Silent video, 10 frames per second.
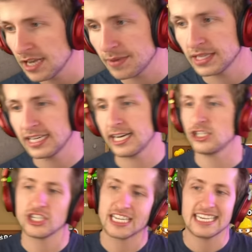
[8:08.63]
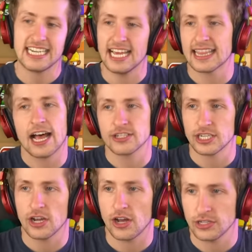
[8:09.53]
ability to just get
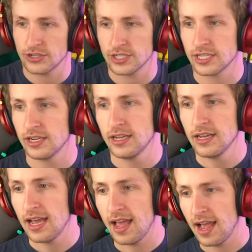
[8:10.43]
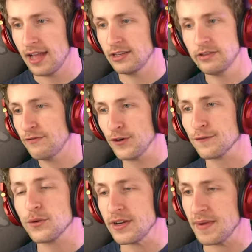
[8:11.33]
$10,000 for
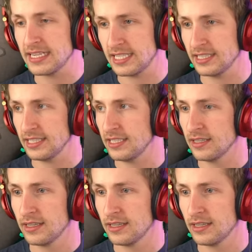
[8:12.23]
free, basically.